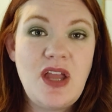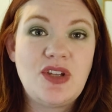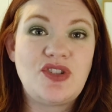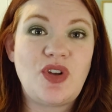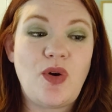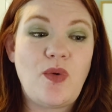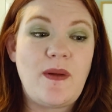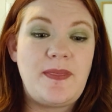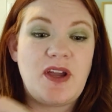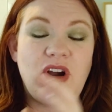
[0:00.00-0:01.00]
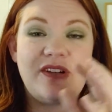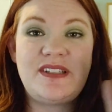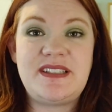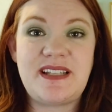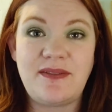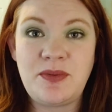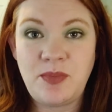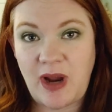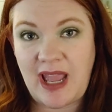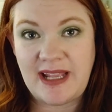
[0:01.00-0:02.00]
So there are 7
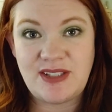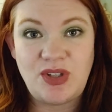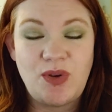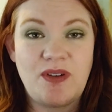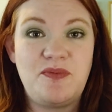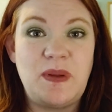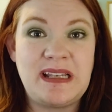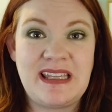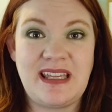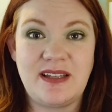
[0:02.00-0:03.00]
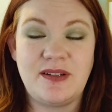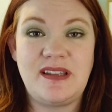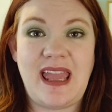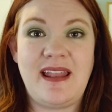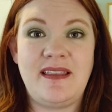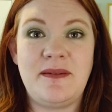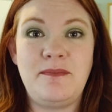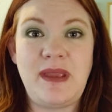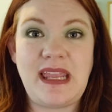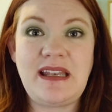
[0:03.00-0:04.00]
brides who have been killed, and the
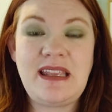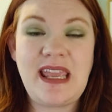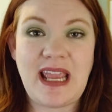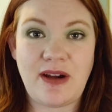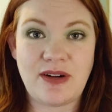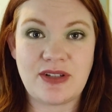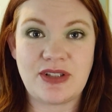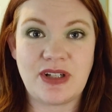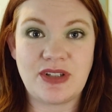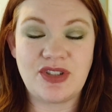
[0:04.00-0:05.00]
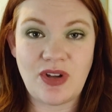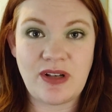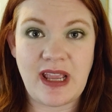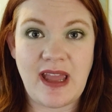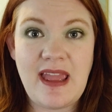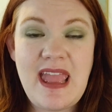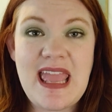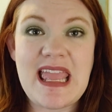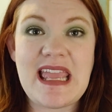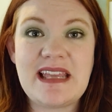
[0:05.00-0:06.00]
main character, Sonia,
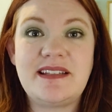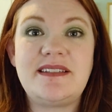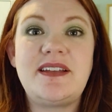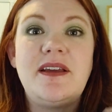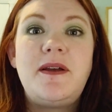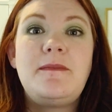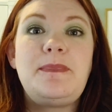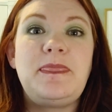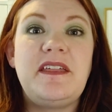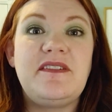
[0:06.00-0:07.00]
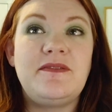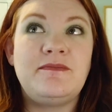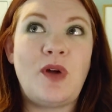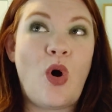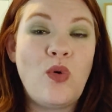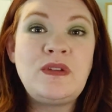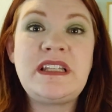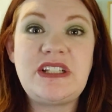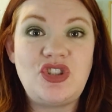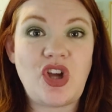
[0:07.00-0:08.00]
is the
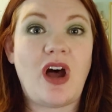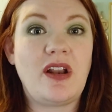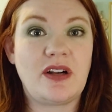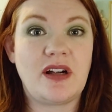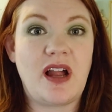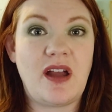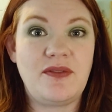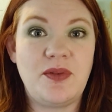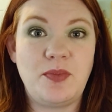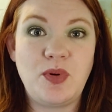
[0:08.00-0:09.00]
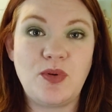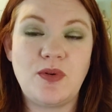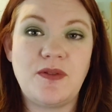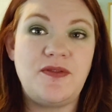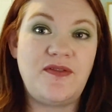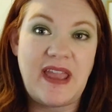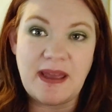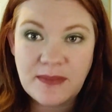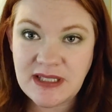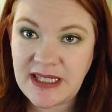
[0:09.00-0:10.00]
only daughter of the Poole
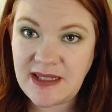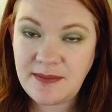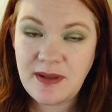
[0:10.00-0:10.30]
family